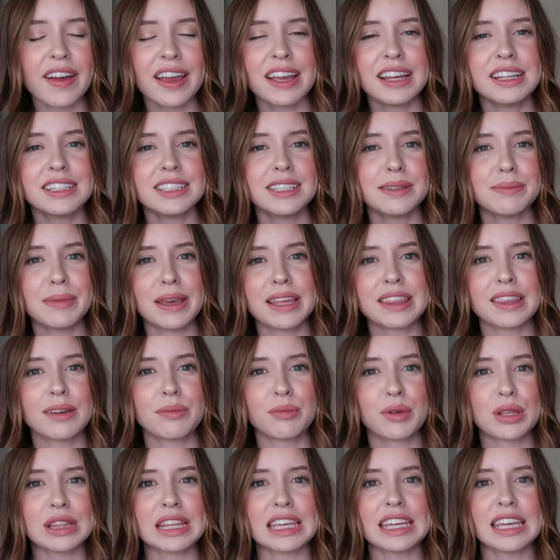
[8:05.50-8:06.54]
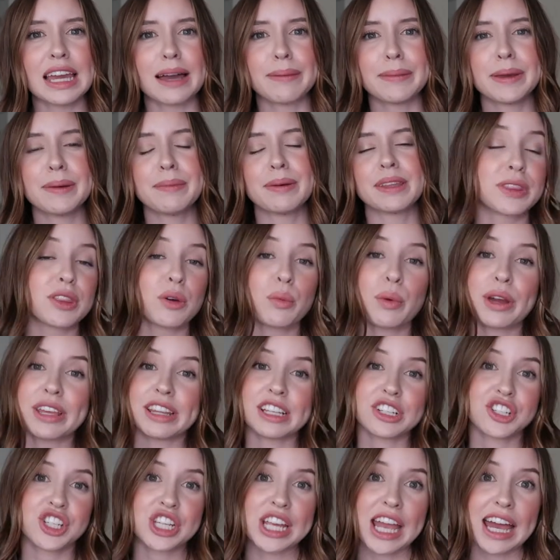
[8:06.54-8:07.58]
find, to make them really yummy, but the way
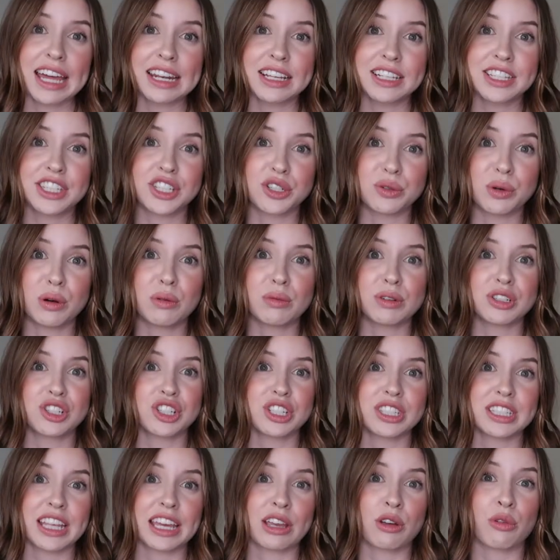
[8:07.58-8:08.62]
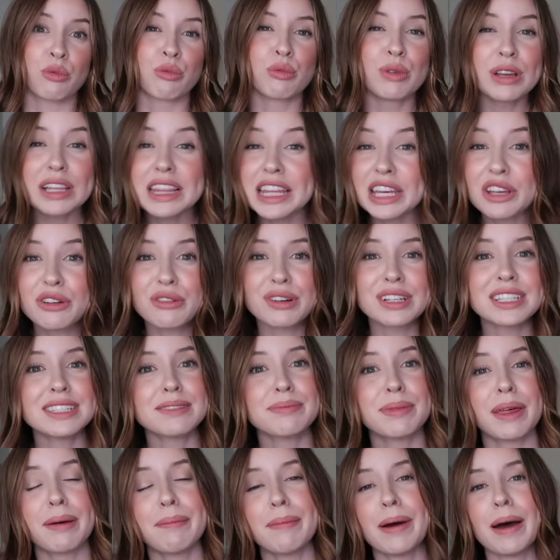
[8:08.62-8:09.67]
that she had us do it was just like really
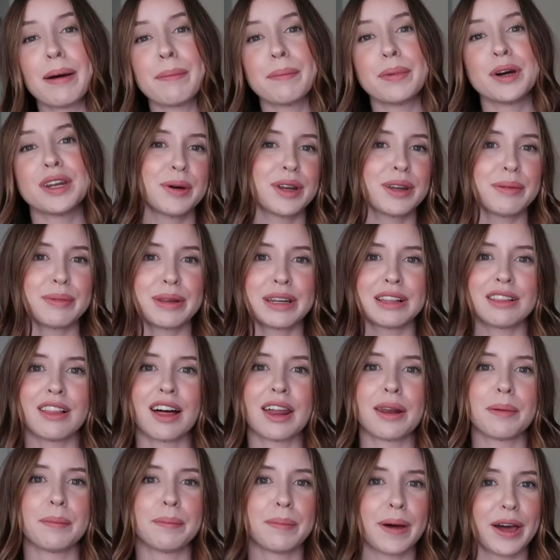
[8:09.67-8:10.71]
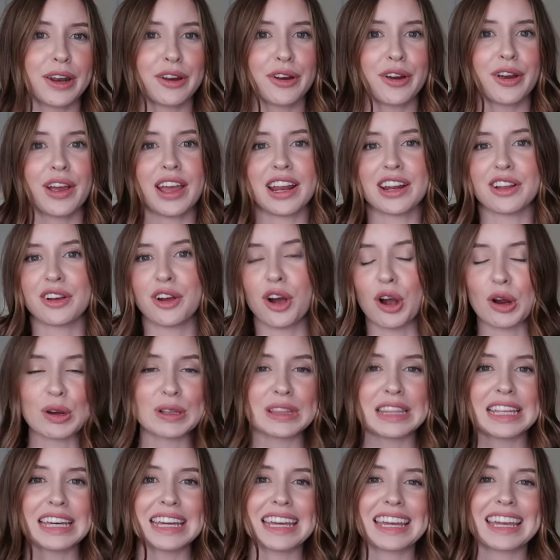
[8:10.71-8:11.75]
crisp them up, put them in a lot of butter and
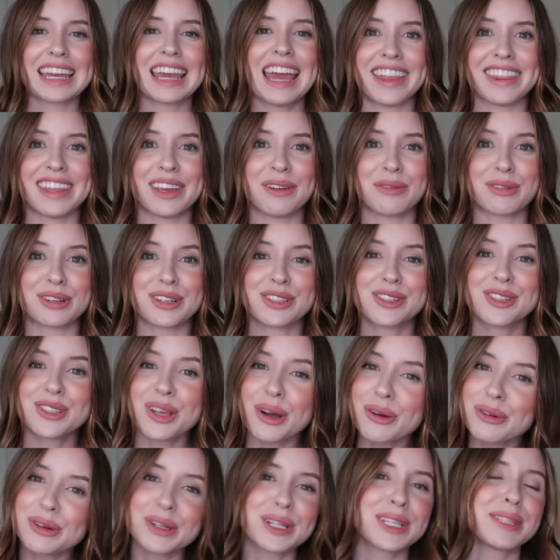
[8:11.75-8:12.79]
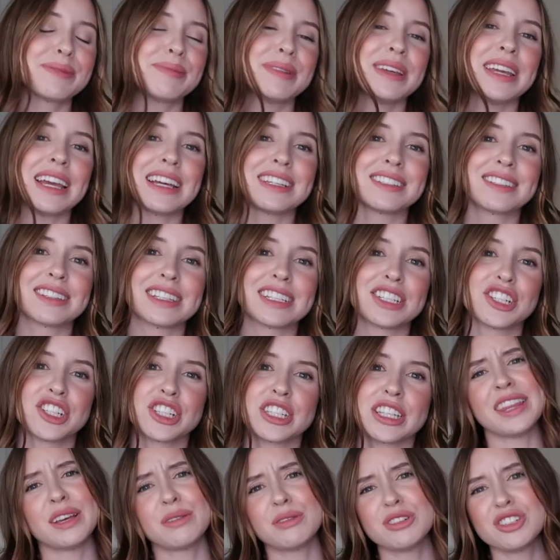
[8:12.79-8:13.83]
garlic, and they were so crispy and delicious.
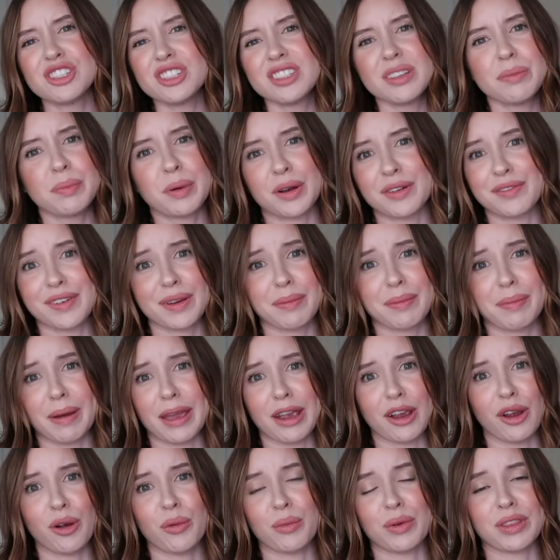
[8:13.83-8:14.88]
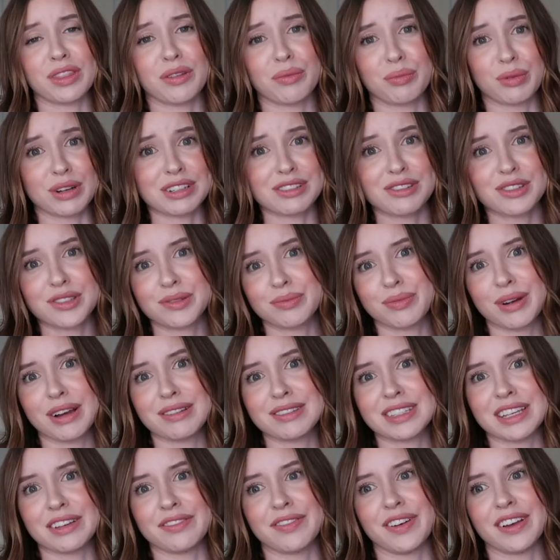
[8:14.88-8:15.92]
And they were just a perfect pair with the Brussels
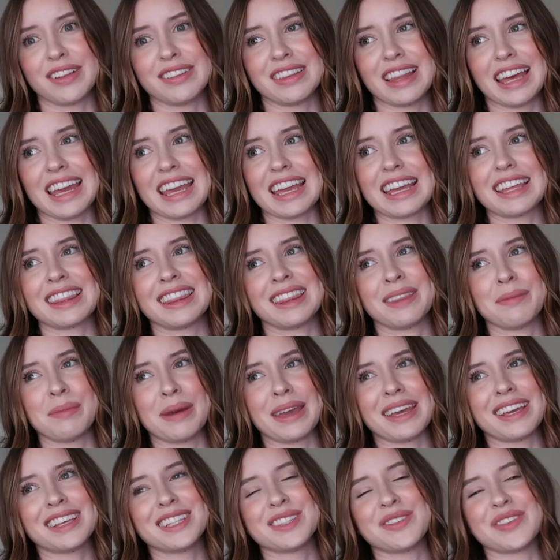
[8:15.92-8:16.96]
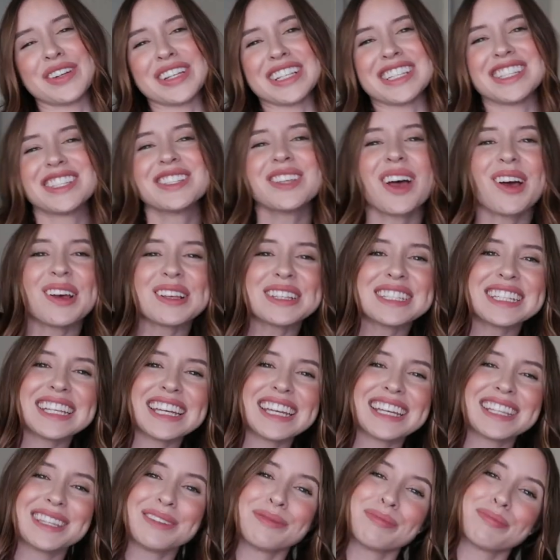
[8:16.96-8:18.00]
sprouts. I felt like the bacon's very
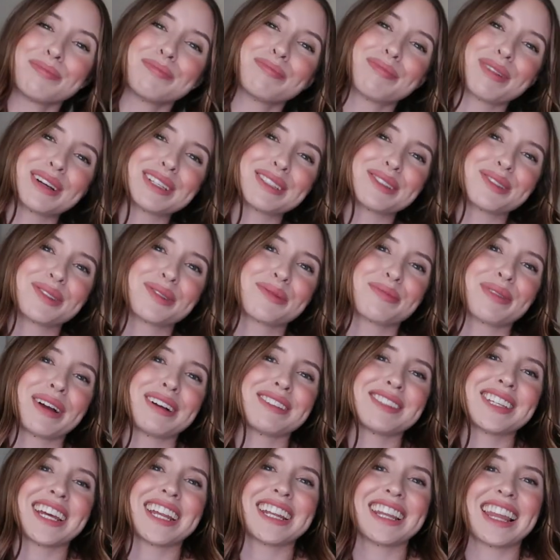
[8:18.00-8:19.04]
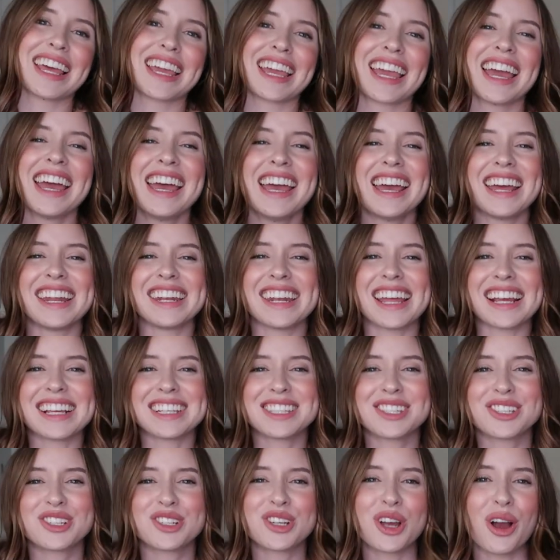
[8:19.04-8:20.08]
salty, and the Brussels sprouts had like
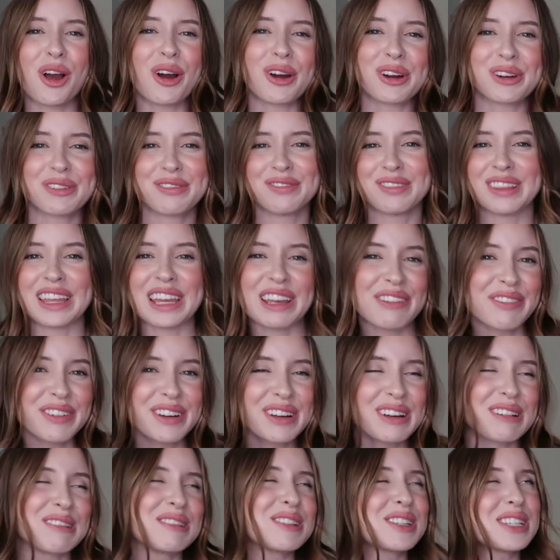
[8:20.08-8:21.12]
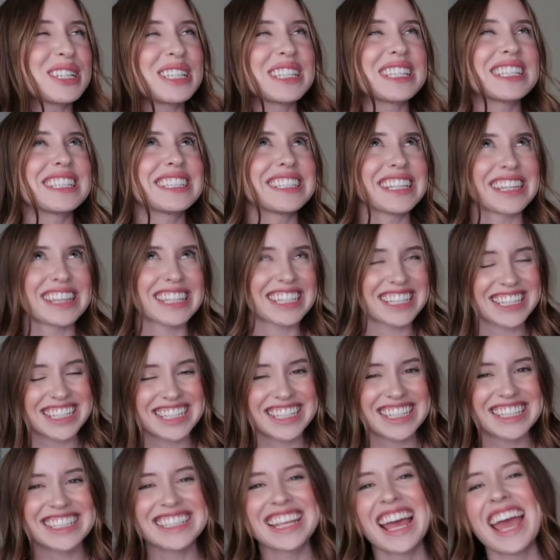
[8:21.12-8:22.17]
nice charred flavor. It was just
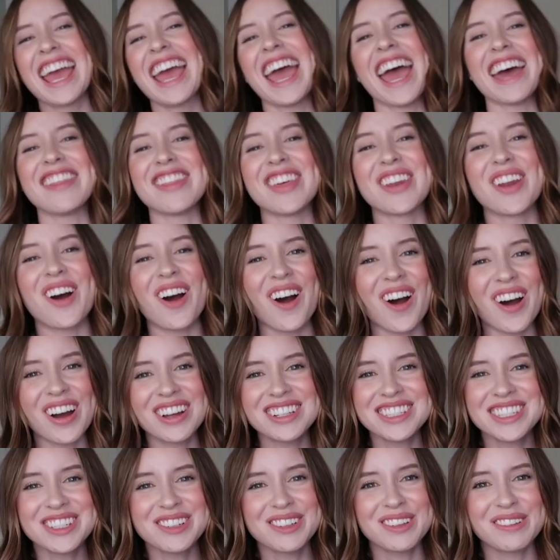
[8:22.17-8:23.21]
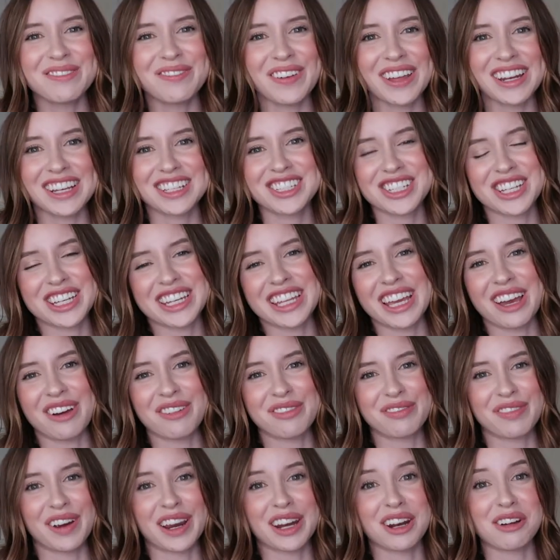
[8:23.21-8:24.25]
delicious. And then on to the fettuccine
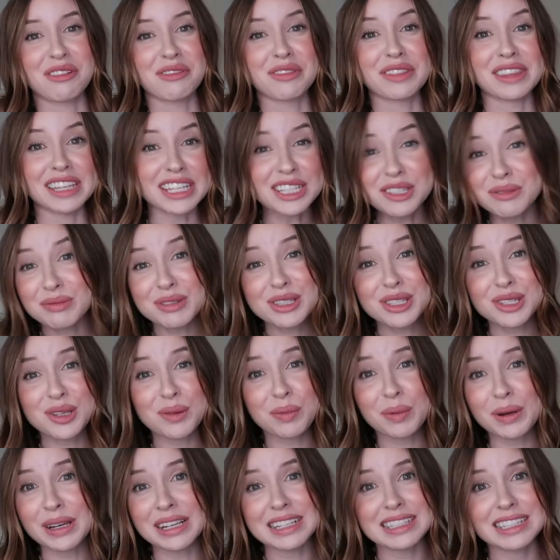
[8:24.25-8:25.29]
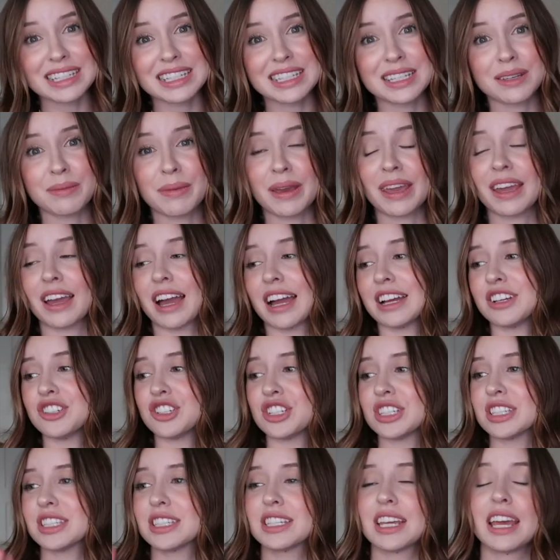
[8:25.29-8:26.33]
Alfredo. This was super easy to make. I
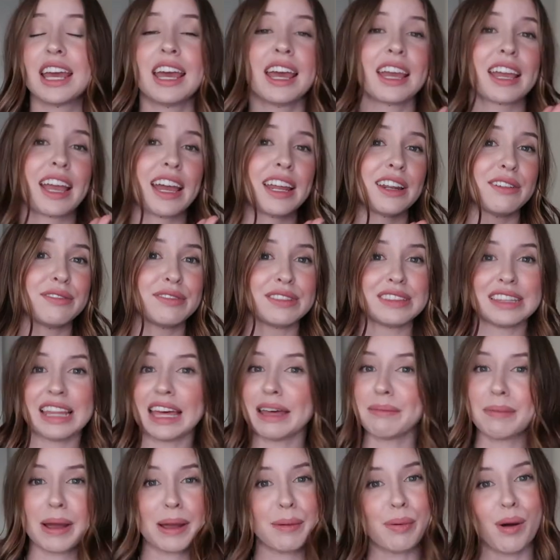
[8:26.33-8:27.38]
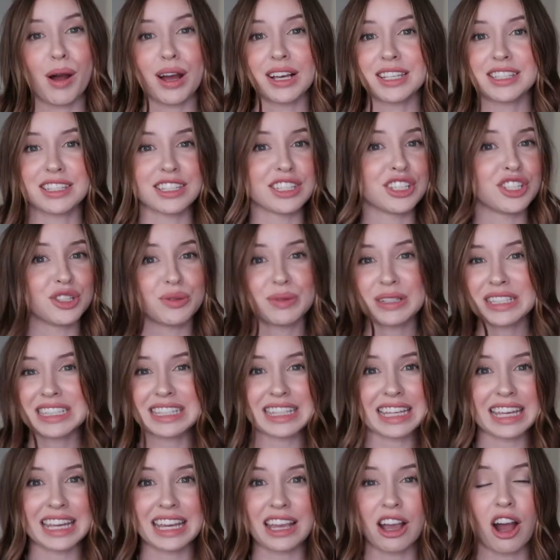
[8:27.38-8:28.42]
just kind of let my pasta do its
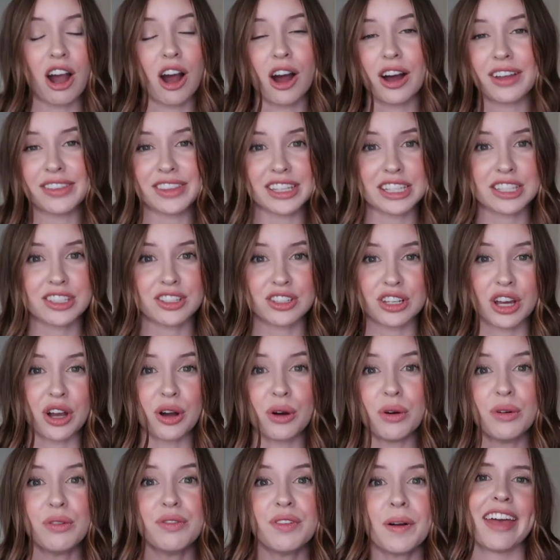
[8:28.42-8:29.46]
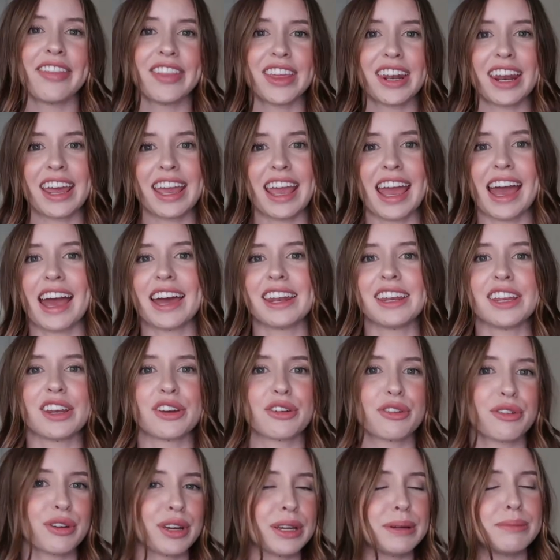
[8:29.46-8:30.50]
thing on the stove. And then I added
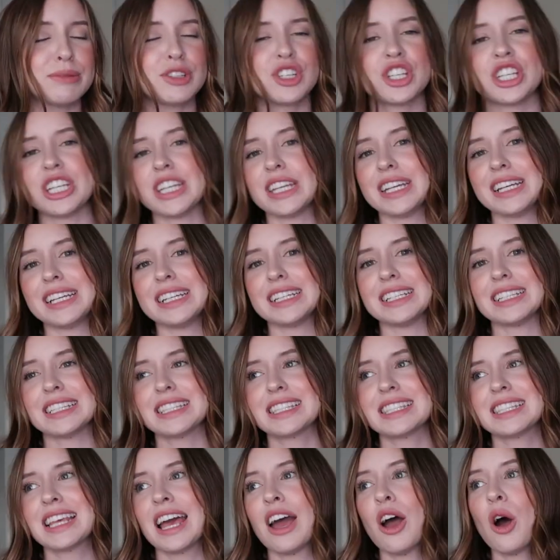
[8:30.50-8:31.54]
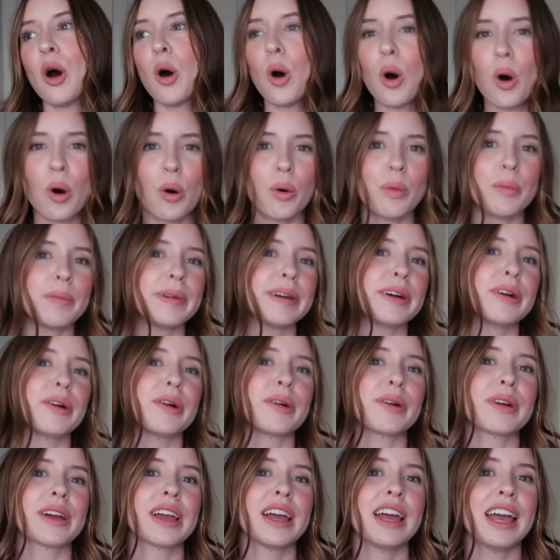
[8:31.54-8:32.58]
cream cheese, whole
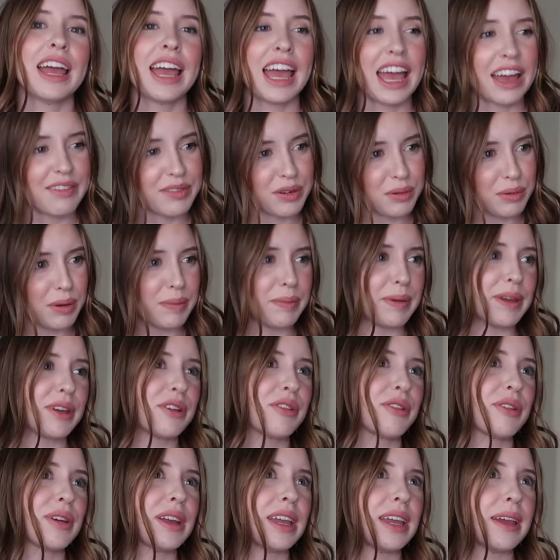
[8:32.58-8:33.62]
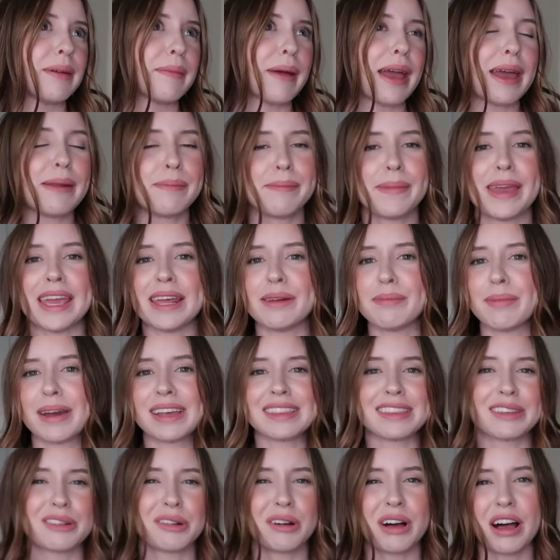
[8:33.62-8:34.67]
milk, heavy whipping cream, and made
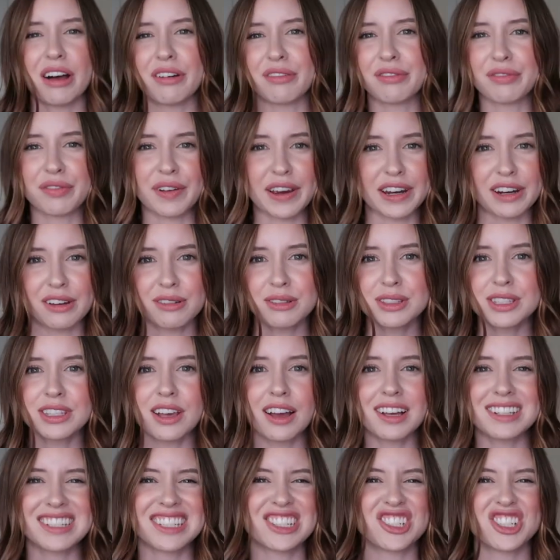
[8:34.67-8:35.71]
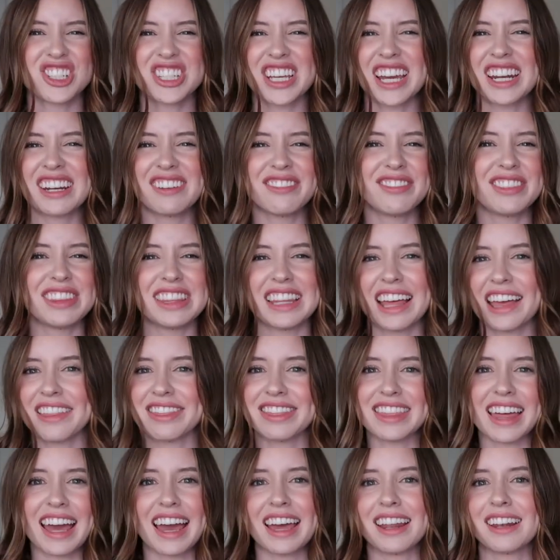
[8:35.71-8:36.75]
my little Alfredo sauce and just kind of
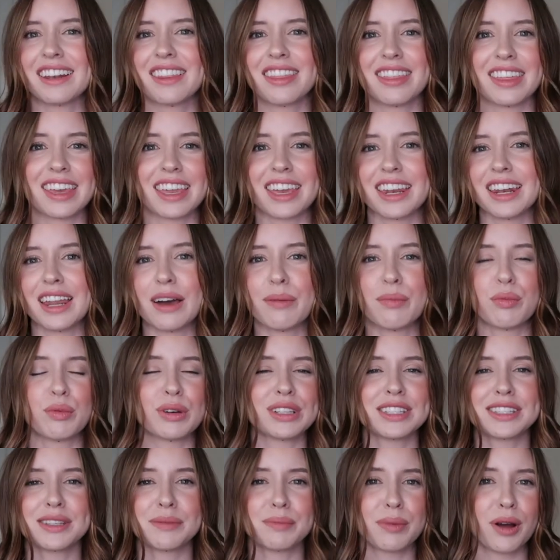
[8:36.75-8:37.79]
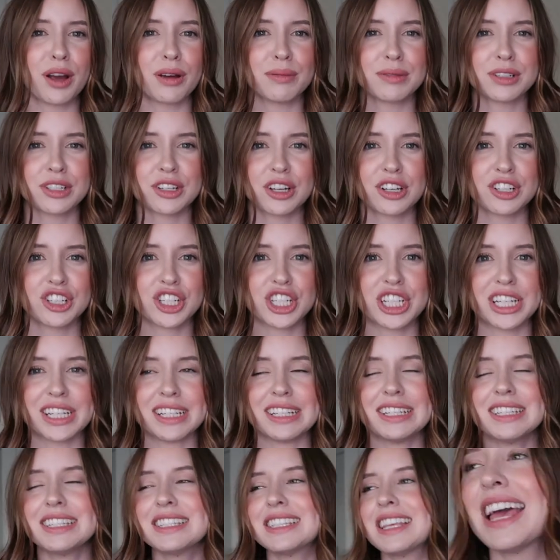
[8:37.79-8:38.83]
let that thicken up with some Parmesan
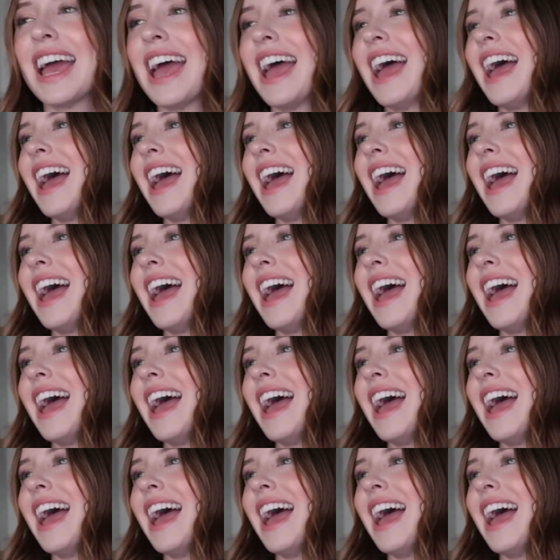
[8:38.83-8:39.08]
cheese.